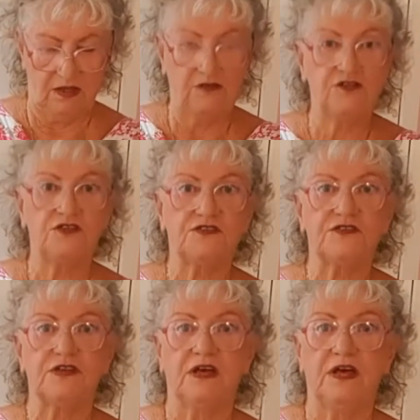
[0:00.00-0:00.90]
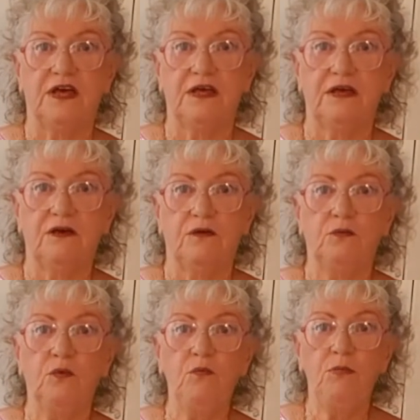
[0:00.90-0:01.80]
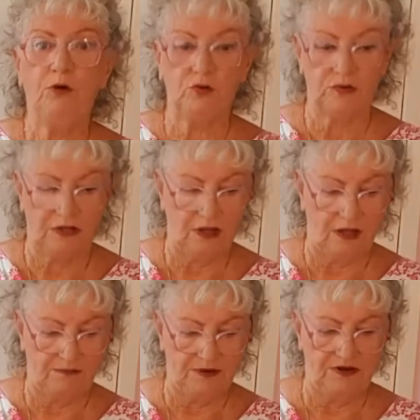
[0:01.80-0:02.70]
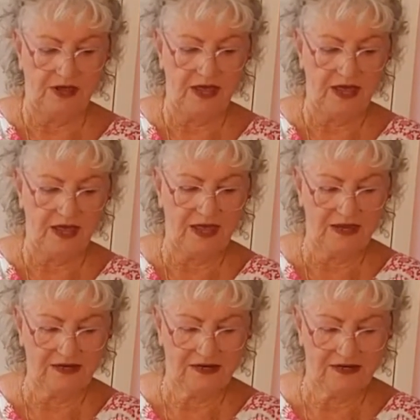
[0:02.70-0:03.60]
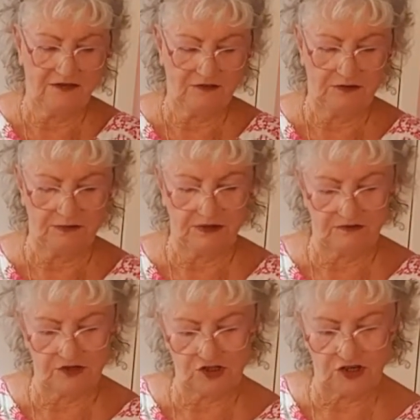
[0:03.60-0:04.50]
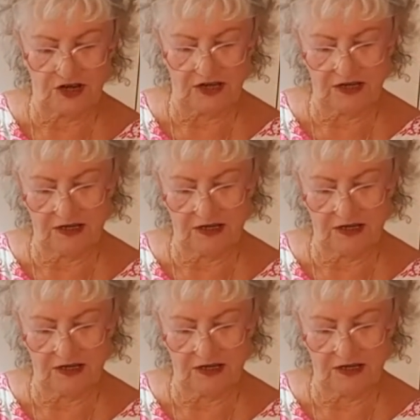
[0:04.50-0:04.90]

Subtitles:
Just warm the bottle up in your hand, give it a bit of a shake.